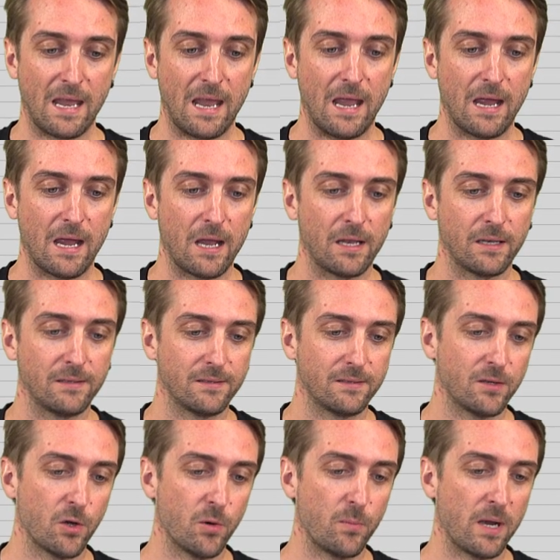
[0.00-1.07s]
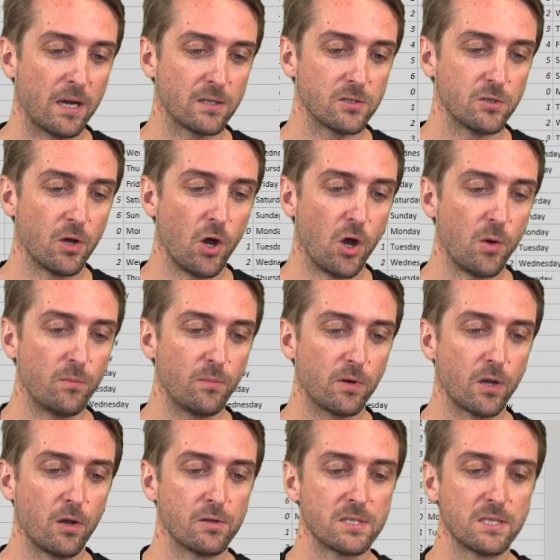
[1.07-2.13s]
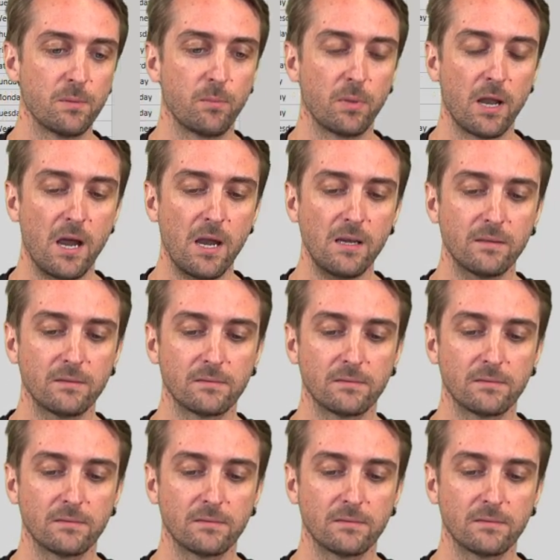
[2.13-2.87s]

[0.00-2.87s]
And go back to home, close and apply.